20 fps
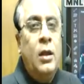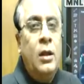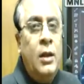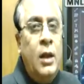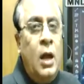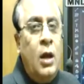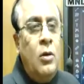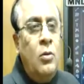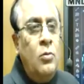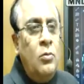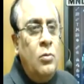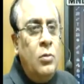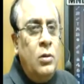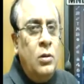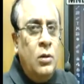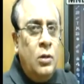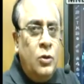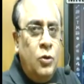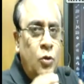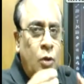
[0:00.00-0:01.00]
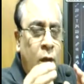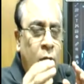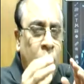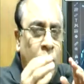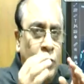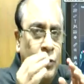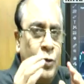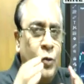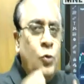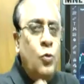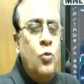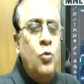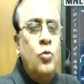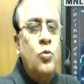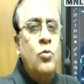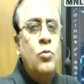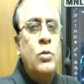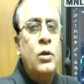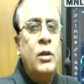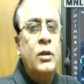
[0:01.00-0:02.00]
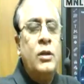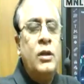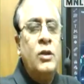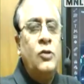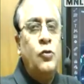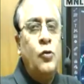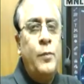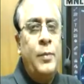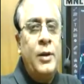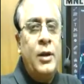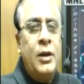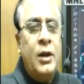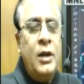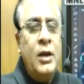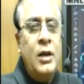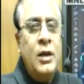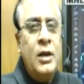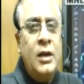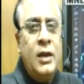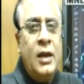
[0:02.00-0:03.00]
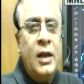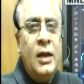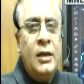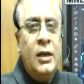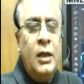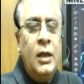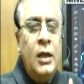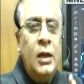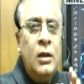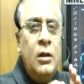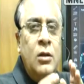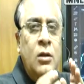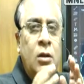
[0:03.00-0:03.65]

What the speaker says: Now, you can also do the super trend indicator